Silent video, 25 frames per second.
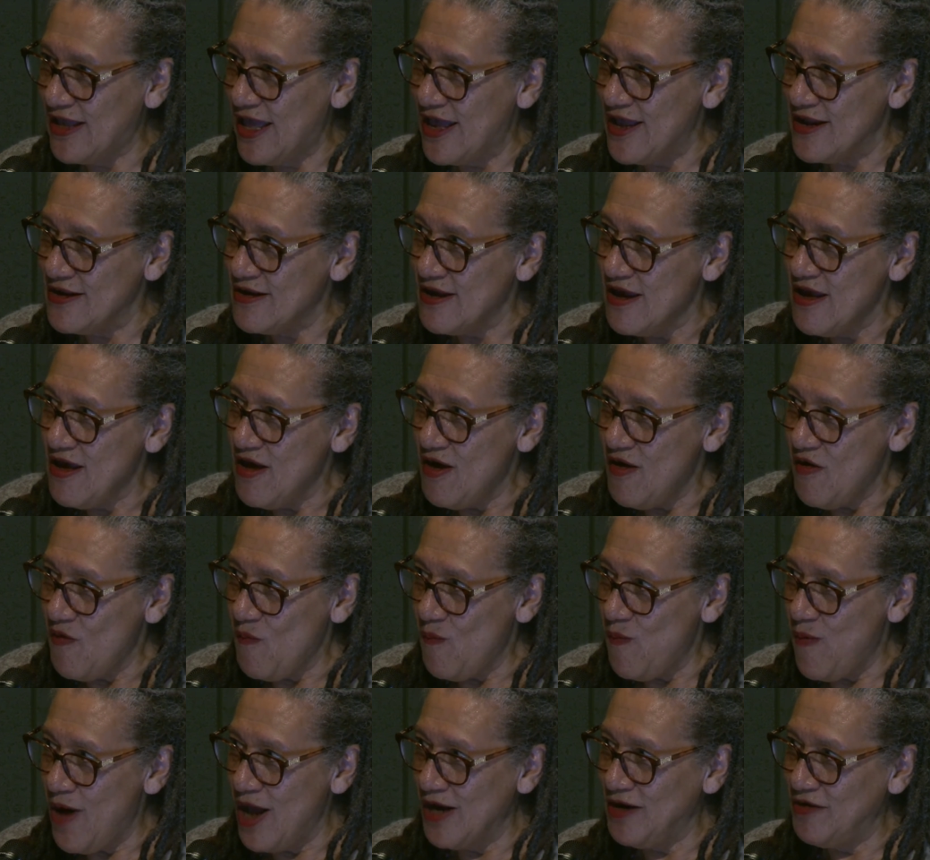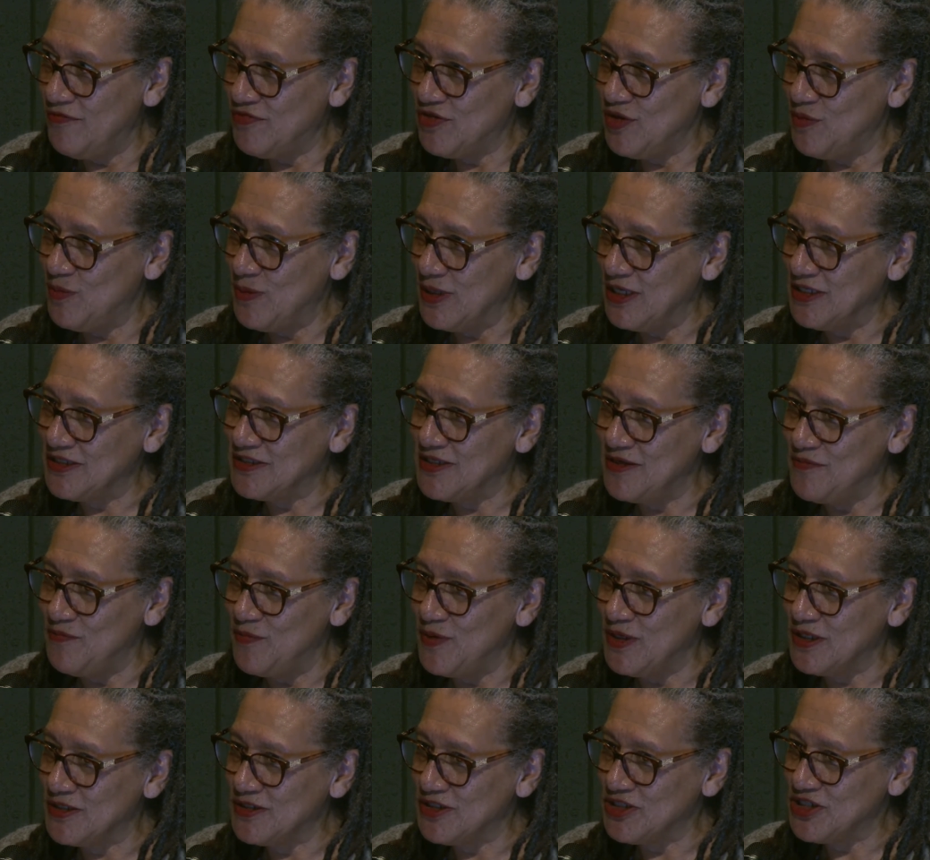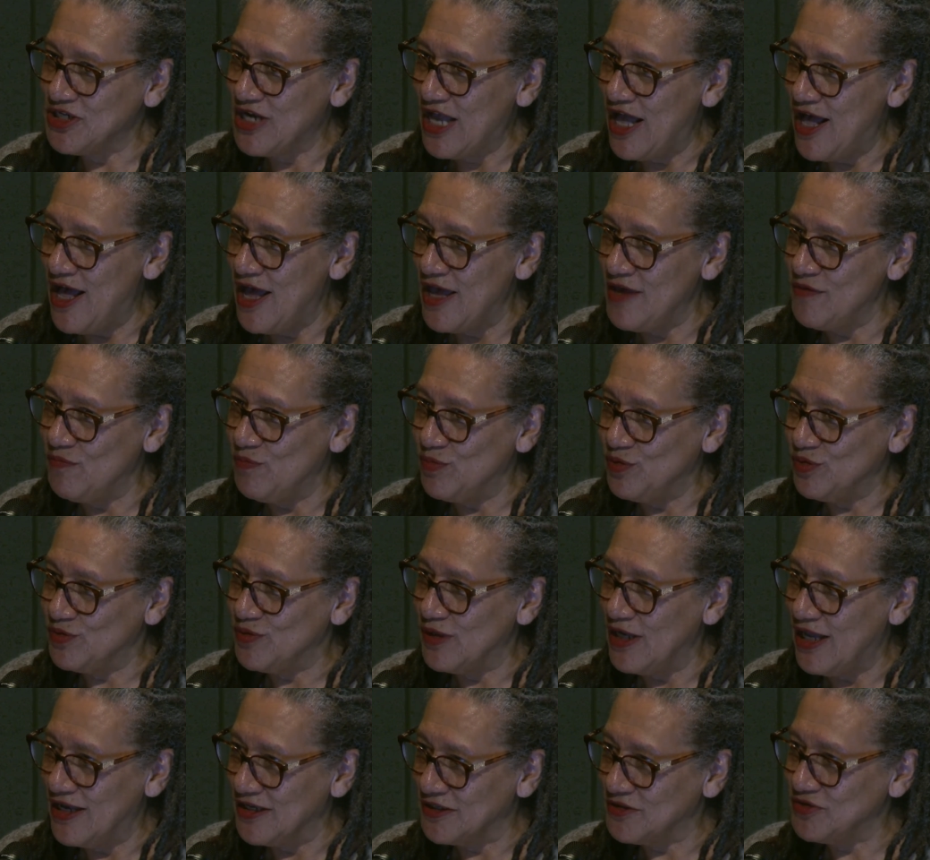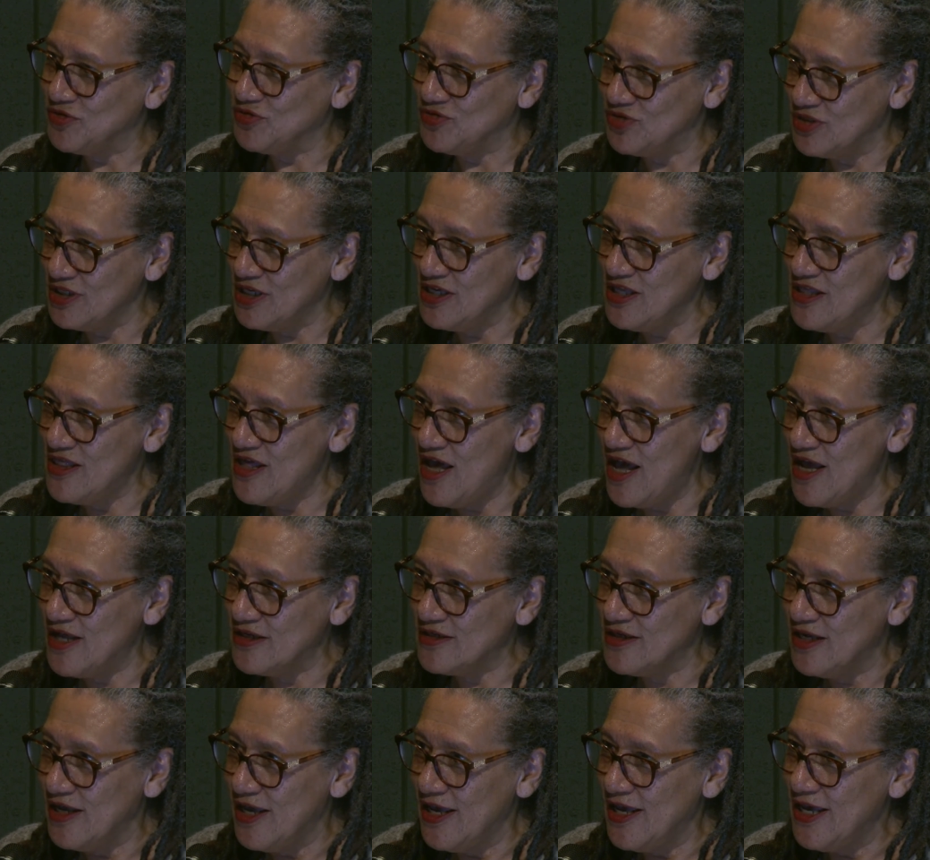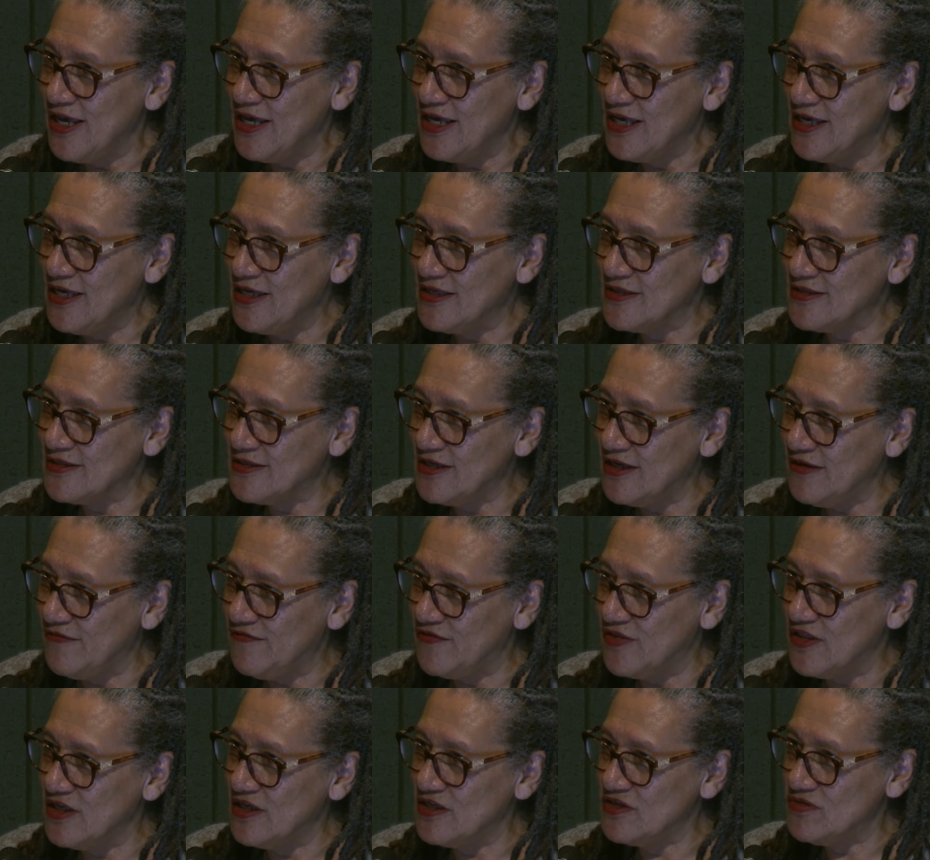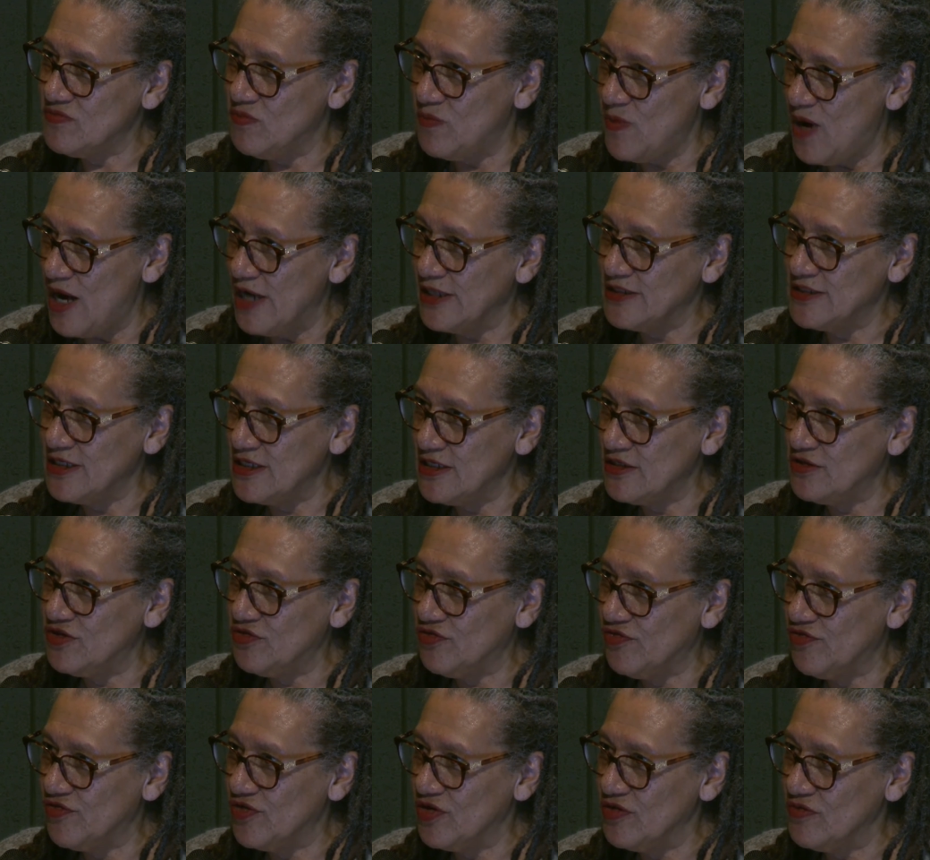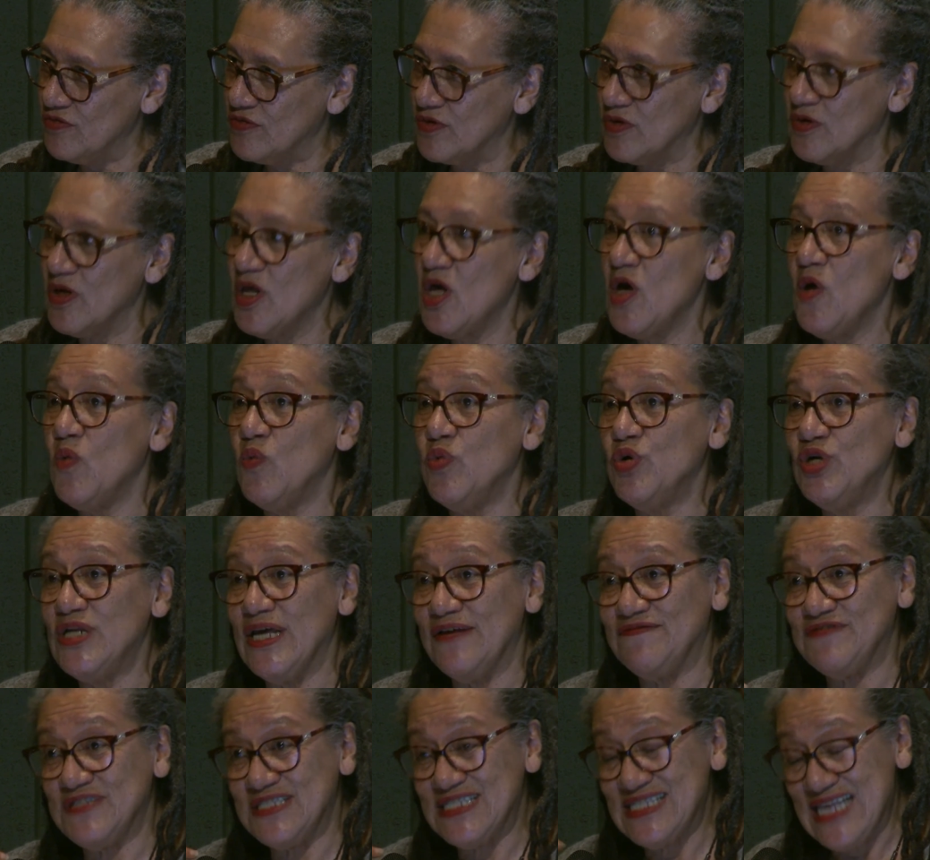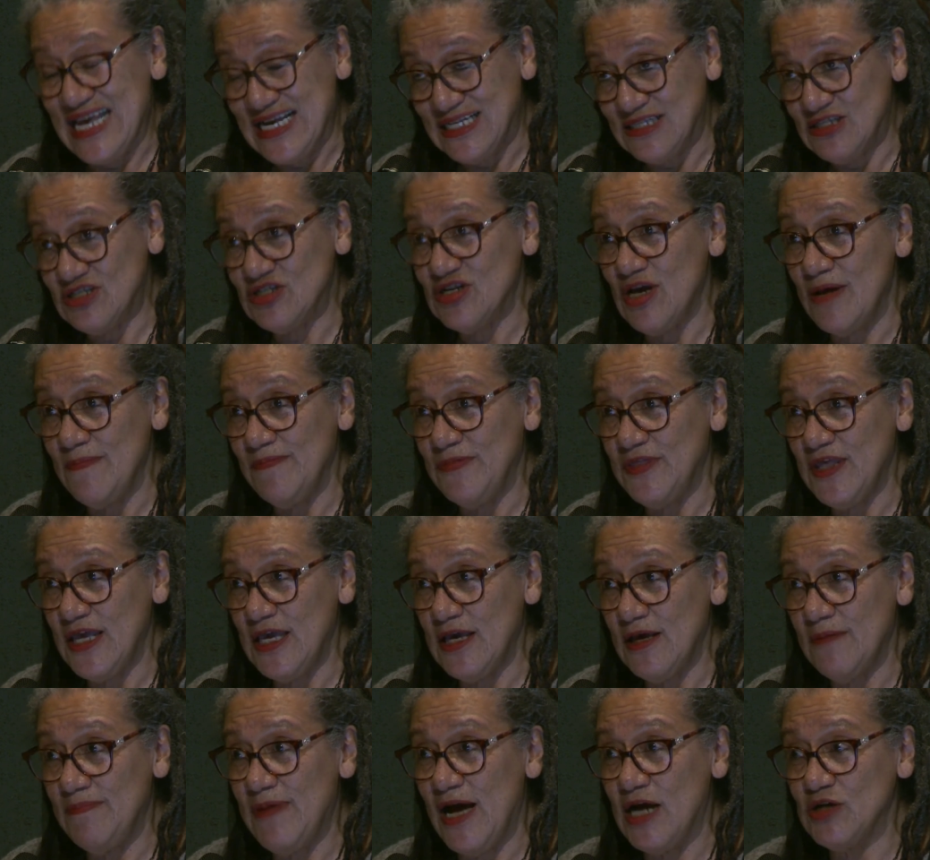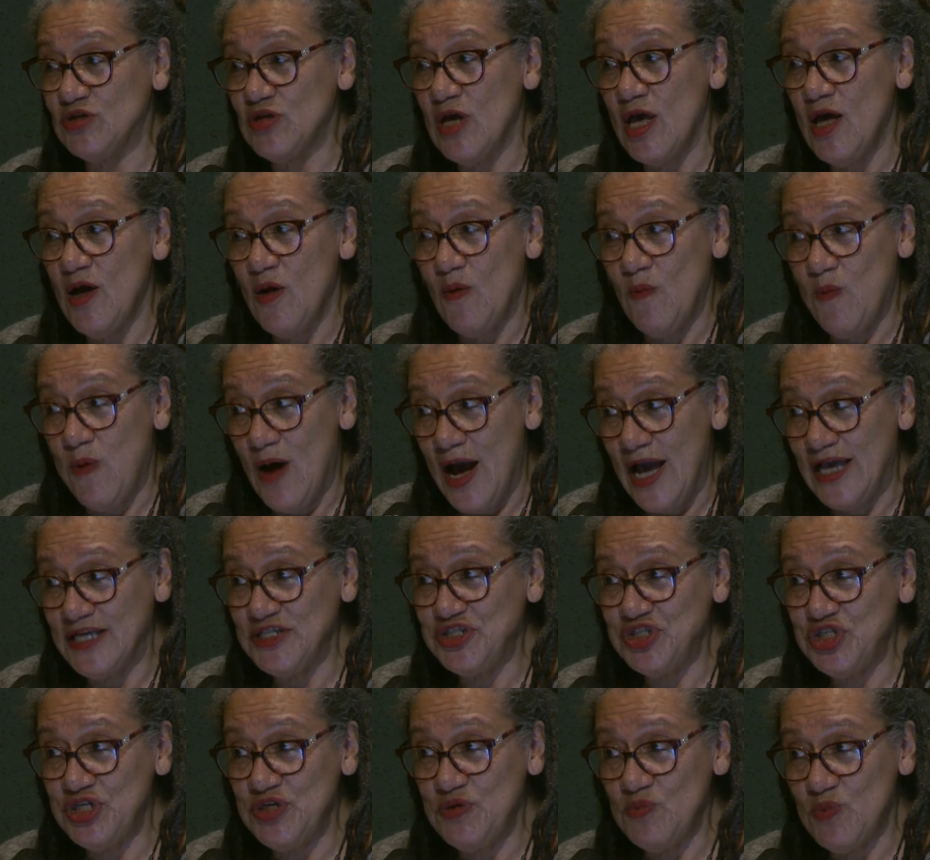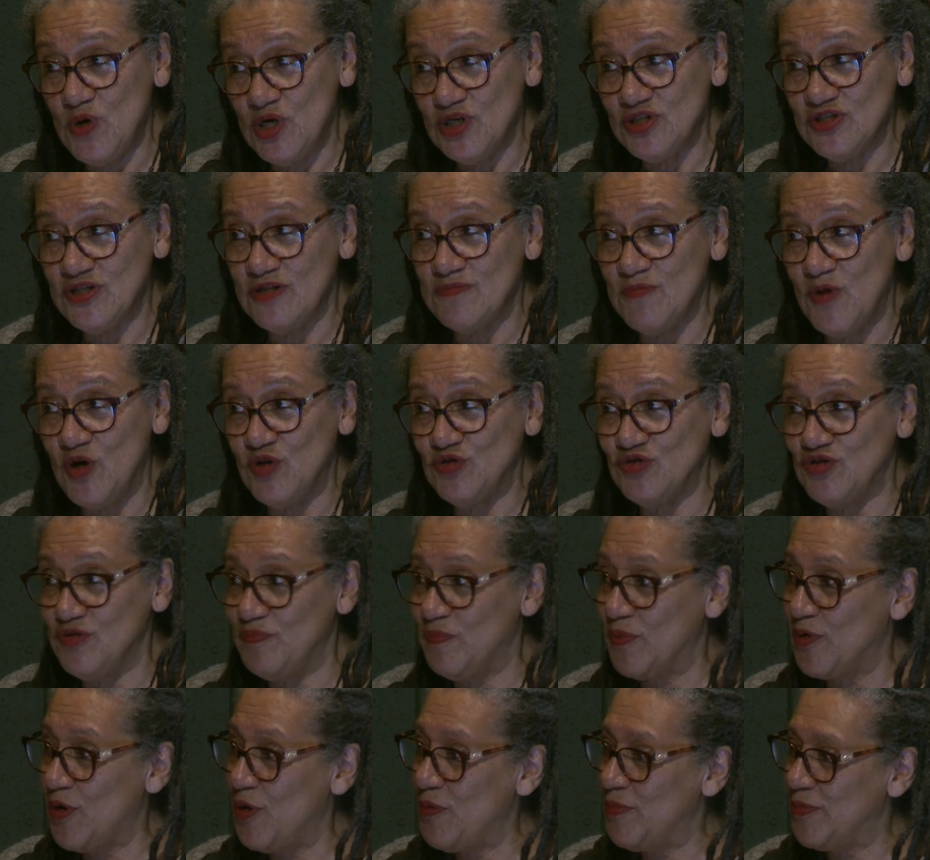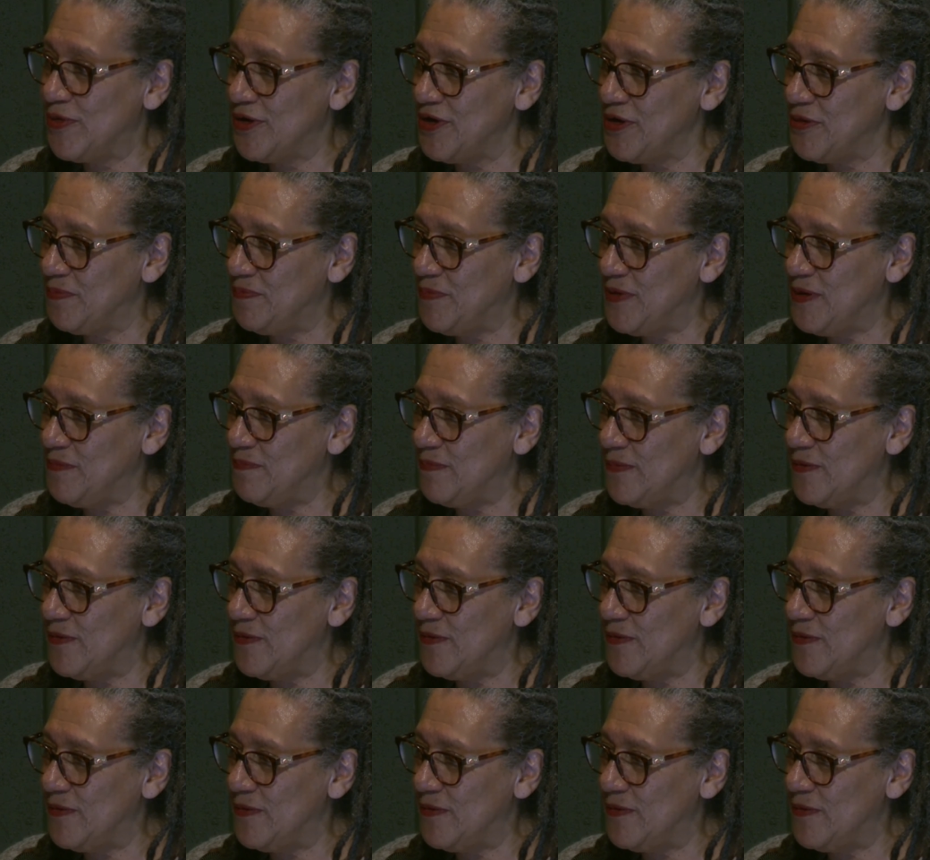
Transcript: And one of the ways in which I would like to see that is if this white interviewer would have said something about why she was the most appropriate